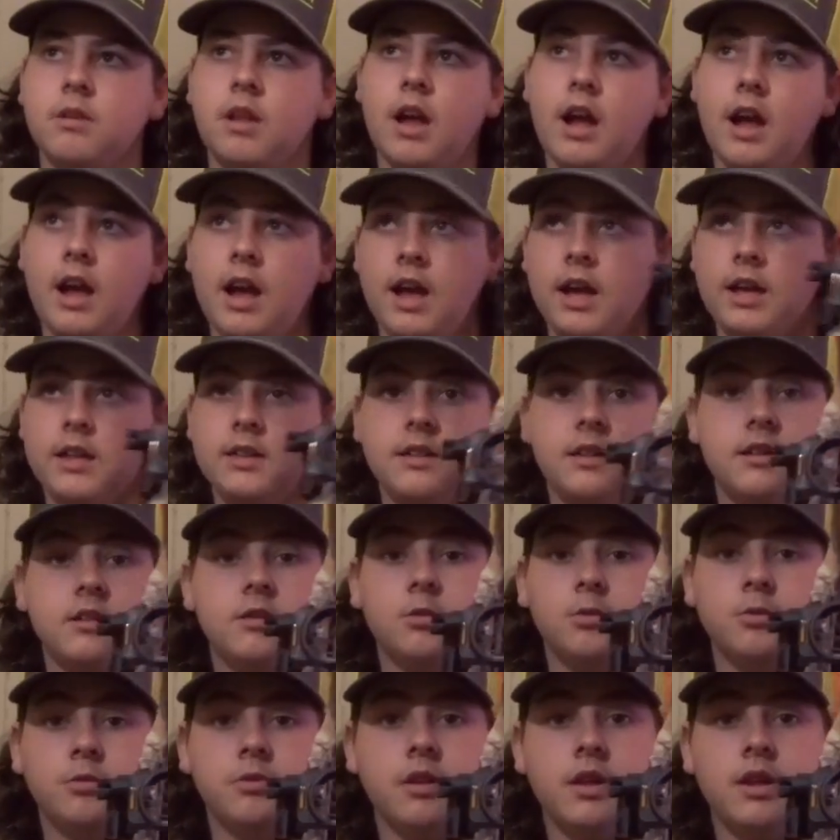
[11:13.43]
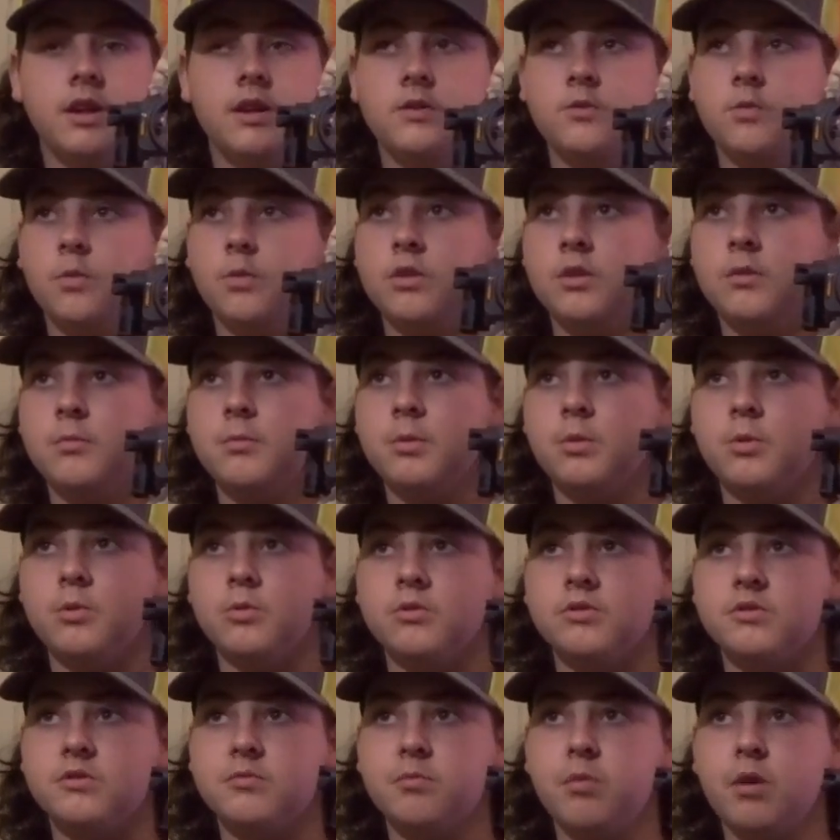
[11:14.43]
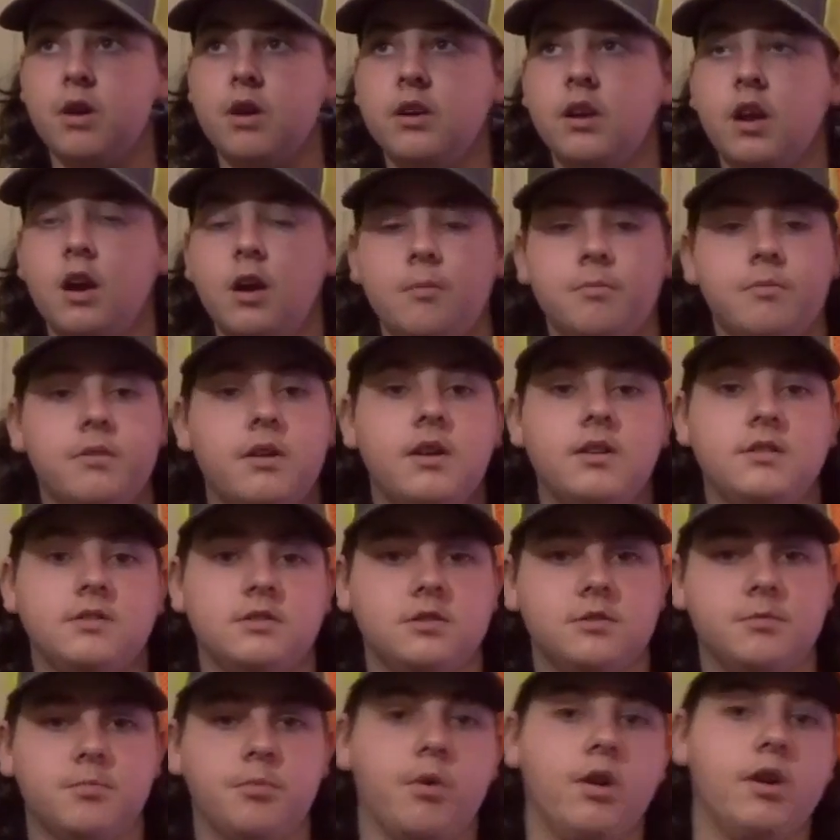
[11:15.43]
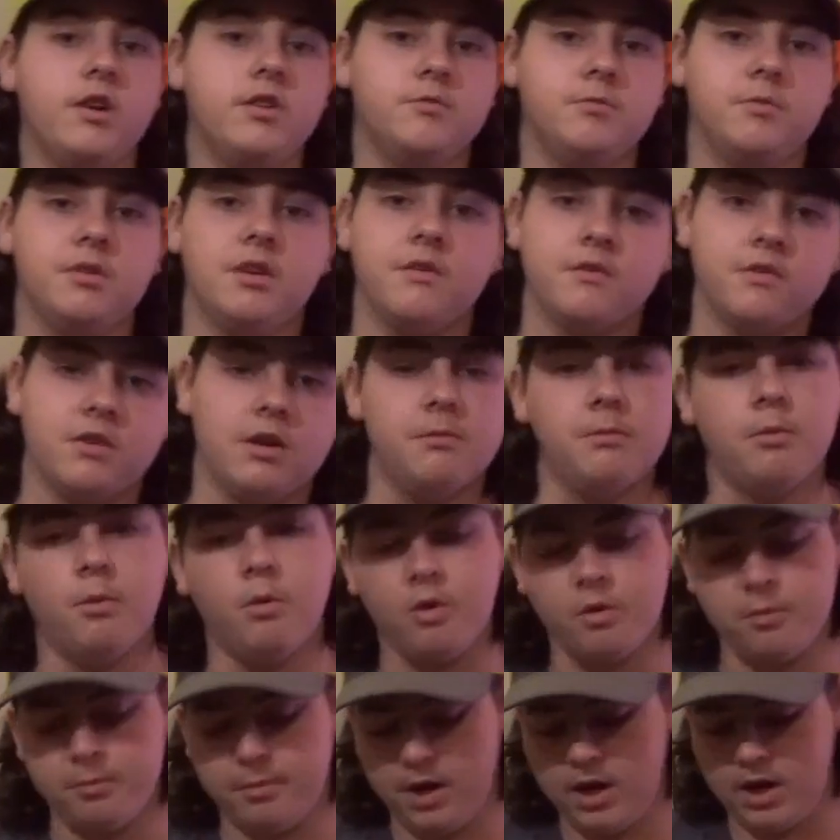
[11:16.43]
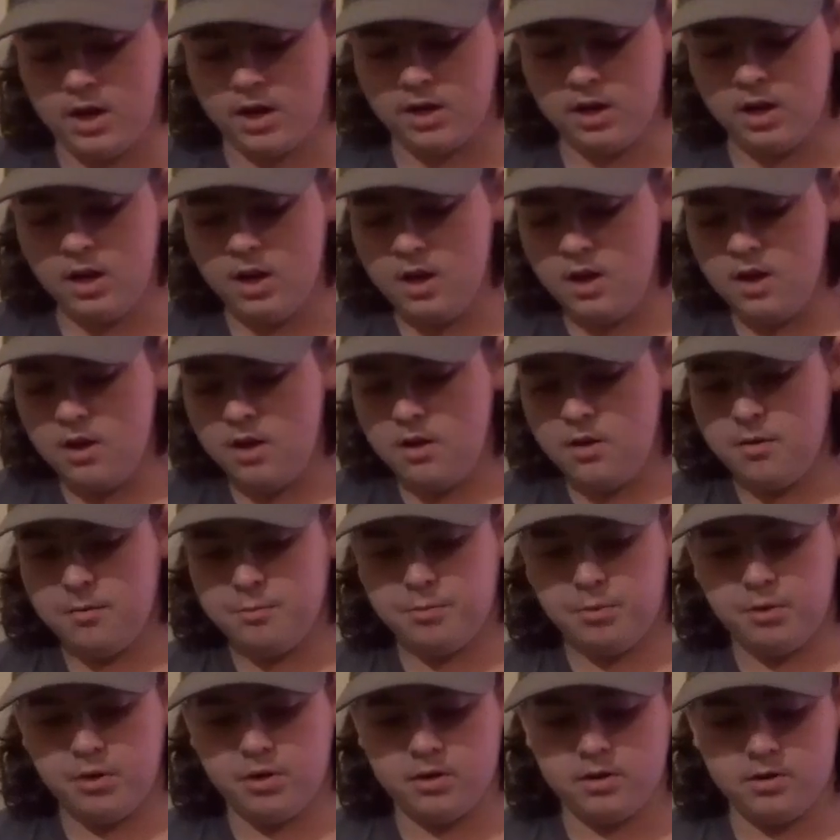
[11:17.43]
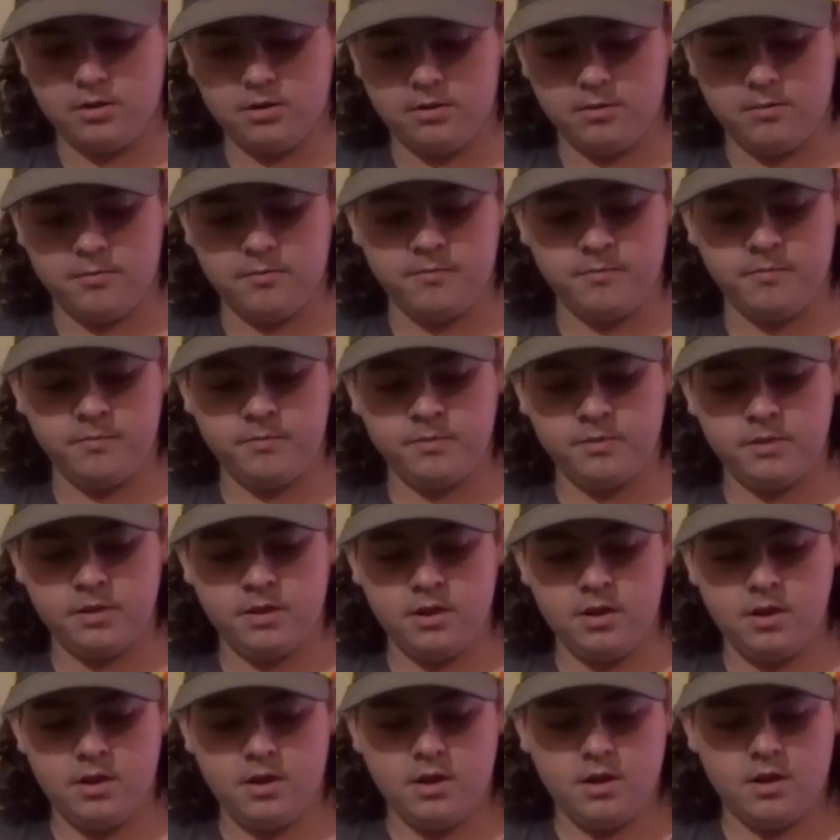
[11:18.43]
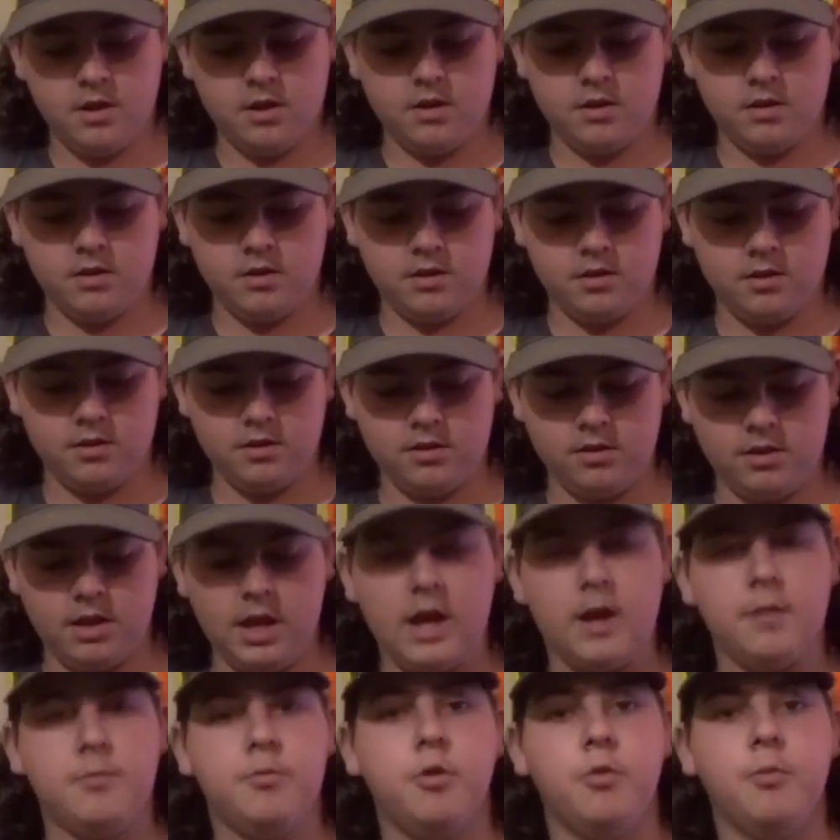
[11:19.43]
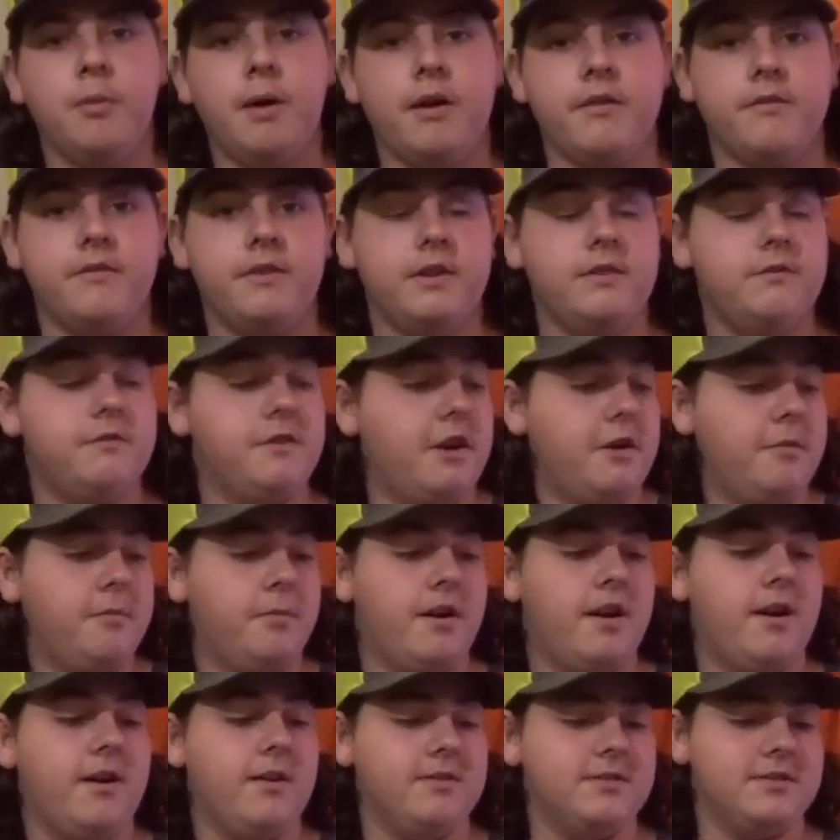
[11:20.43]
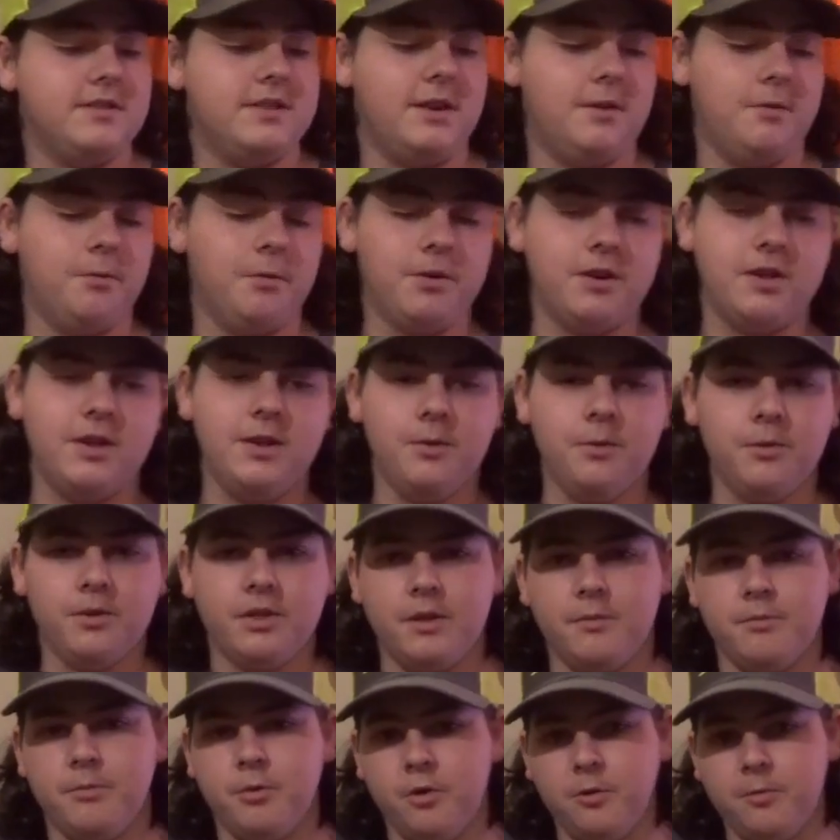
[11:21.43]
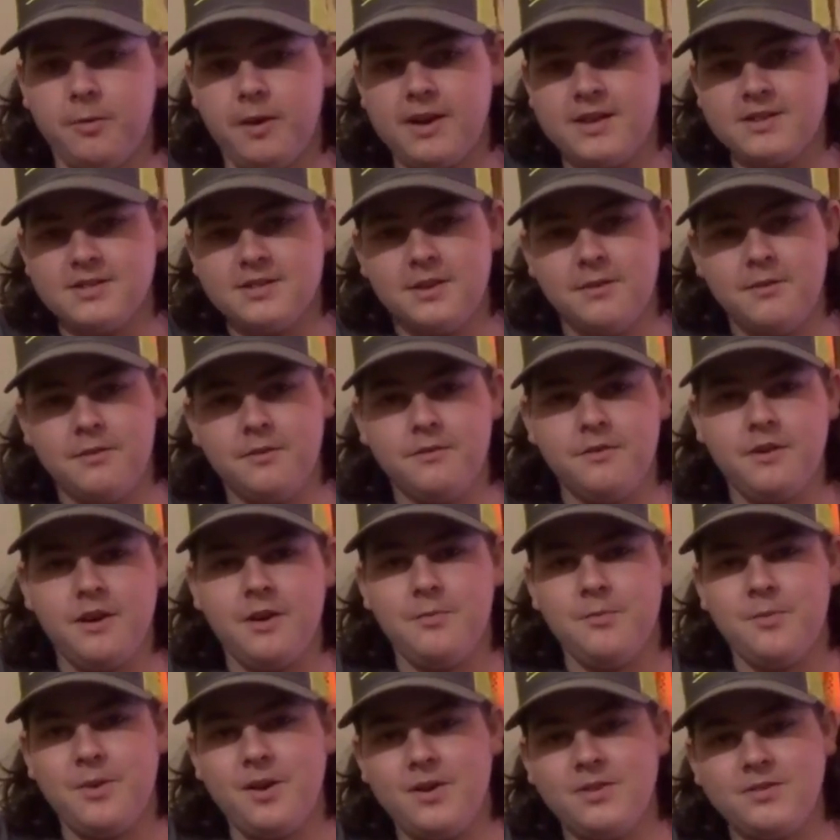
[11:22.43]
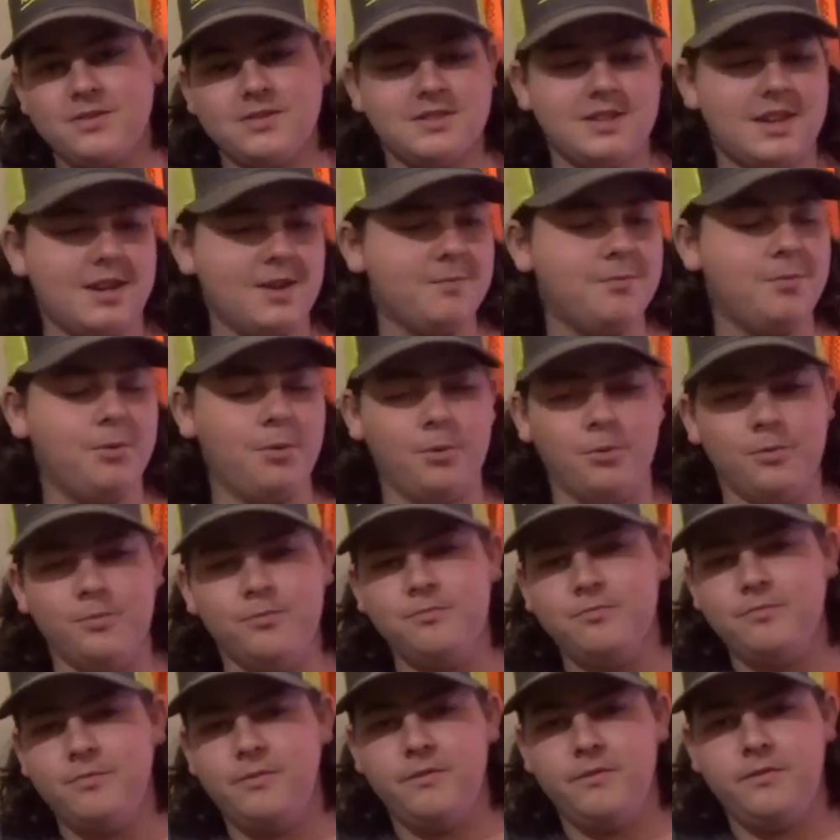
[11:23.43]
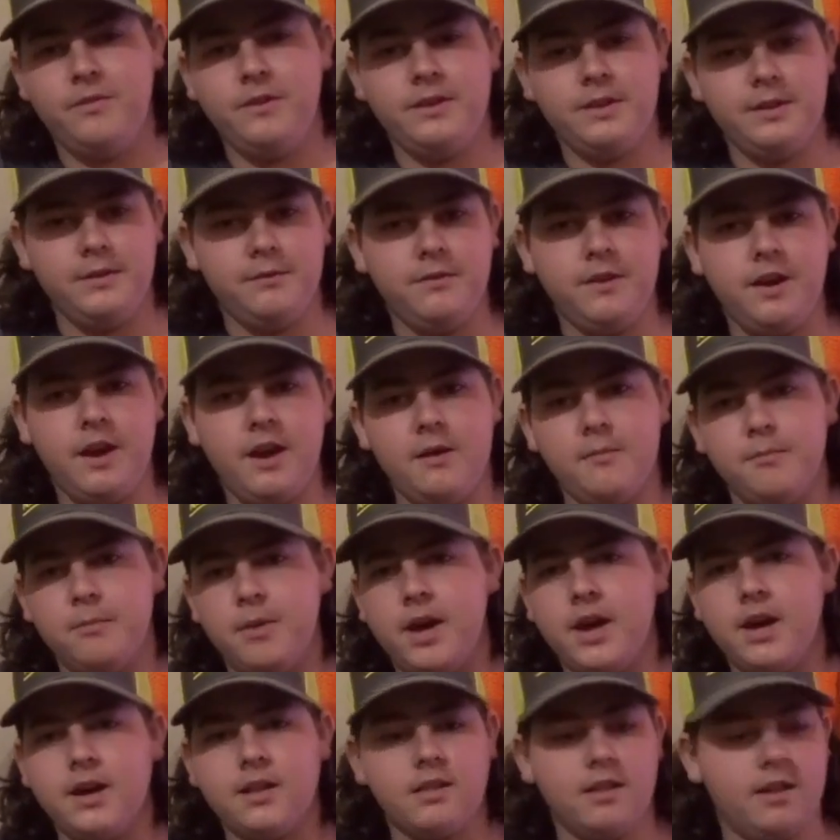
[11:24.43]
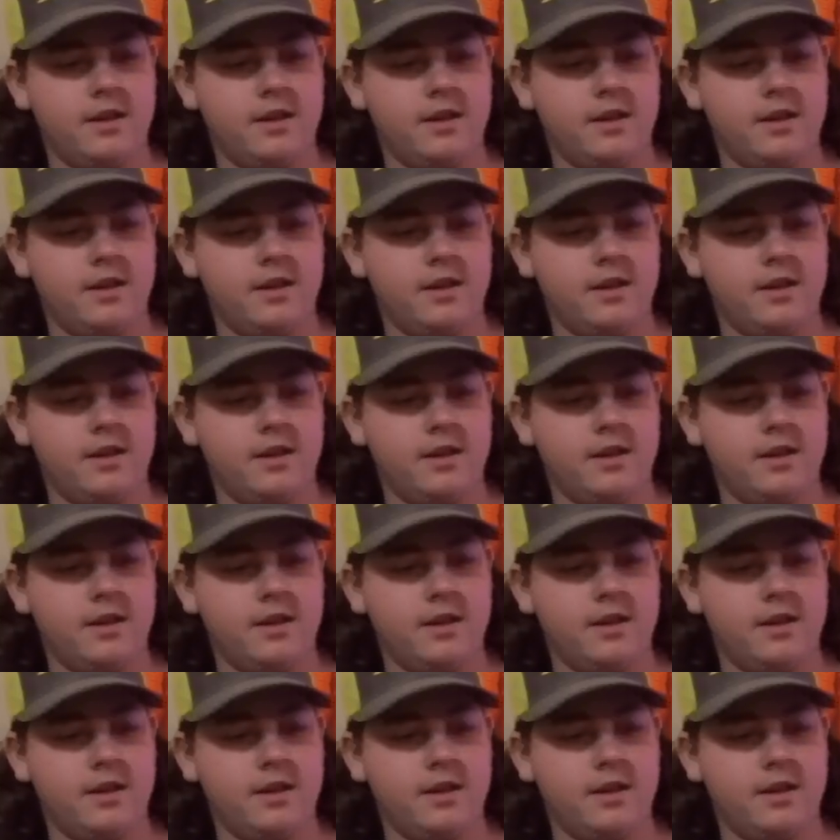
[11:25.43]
I hate that little thing. It's one of the little spray knob things that sprays me every time I walk by. But yeah, I pull back 55 pounds, and I want to get one that pull back 75 pounds because I can pull 55 back.